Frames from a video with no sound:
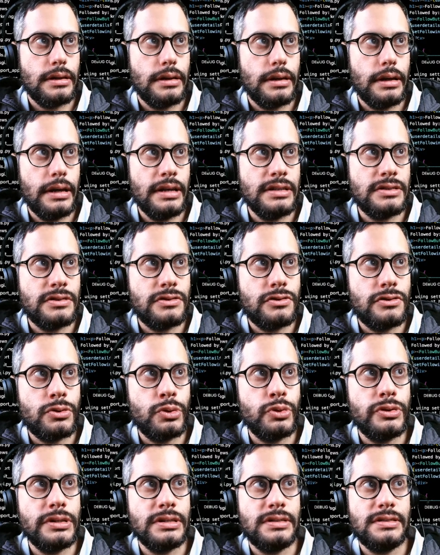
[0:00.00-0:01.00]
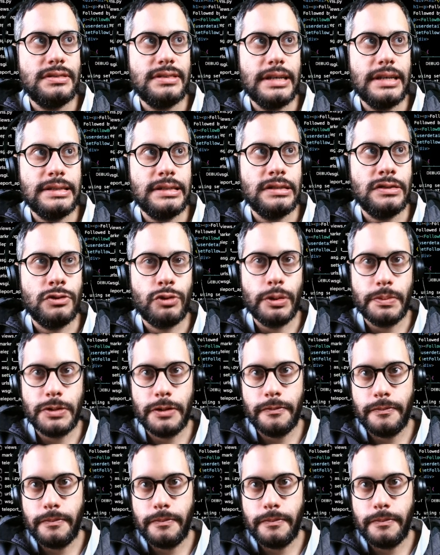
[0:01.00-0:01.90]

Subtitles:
is through this set description